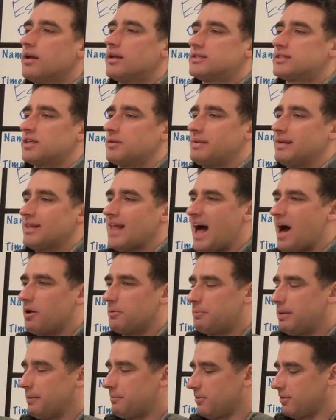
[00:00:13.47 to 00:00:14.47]
it's going to be
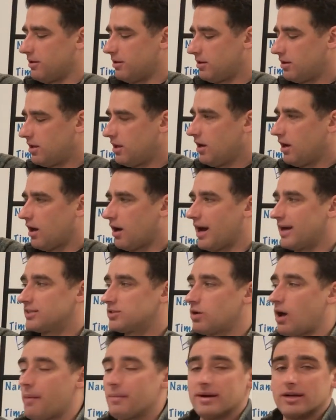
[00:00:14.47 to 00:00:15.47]
loud, people. All right,
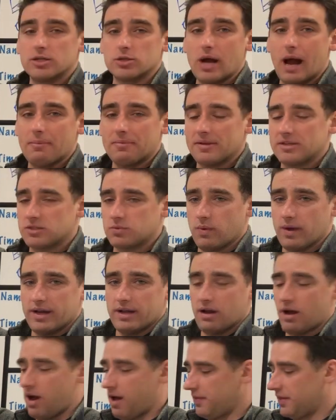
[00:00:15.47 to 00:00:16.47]
so I'm going to drop this
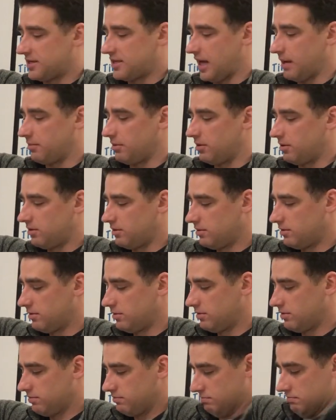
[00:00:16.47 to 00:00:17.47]
weight on the table.
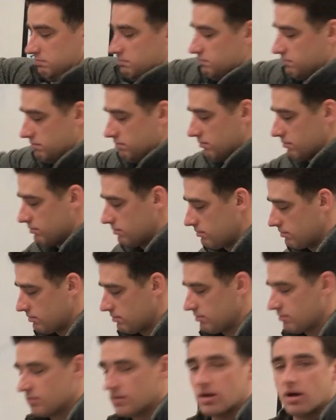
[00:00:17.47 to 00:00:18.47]
All
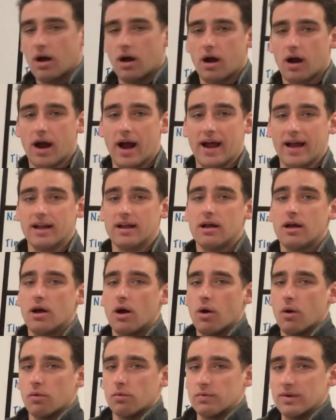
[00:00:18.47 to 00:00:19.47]
right,
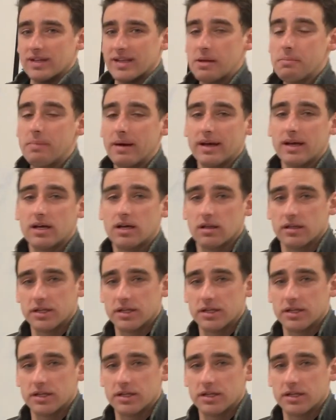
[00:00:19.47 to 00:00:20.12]
really big